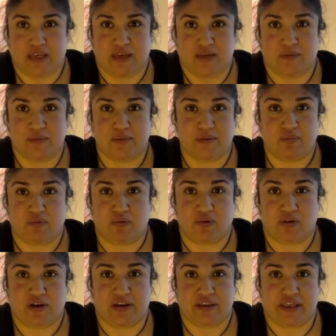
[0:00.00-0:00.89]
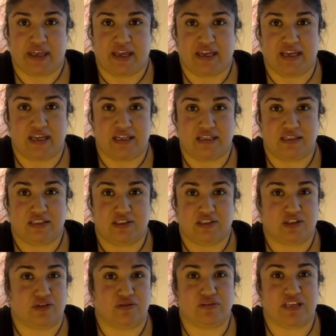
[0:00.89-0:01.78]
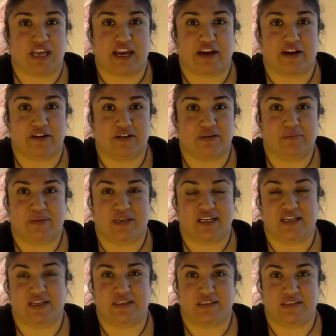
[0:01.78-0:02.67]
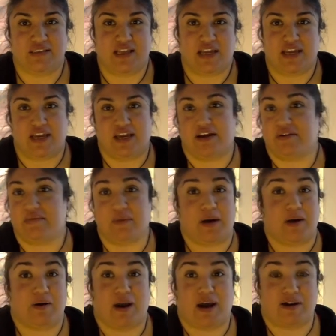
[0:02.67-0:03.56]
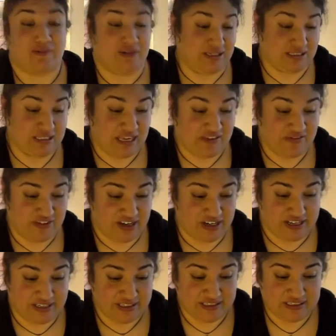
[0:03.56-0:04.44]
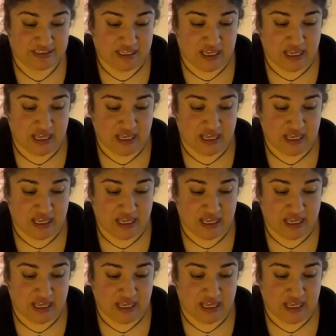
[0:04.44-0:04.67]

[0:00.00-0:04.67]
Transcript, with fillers: People are like so scared because they hear about how unsafe it is.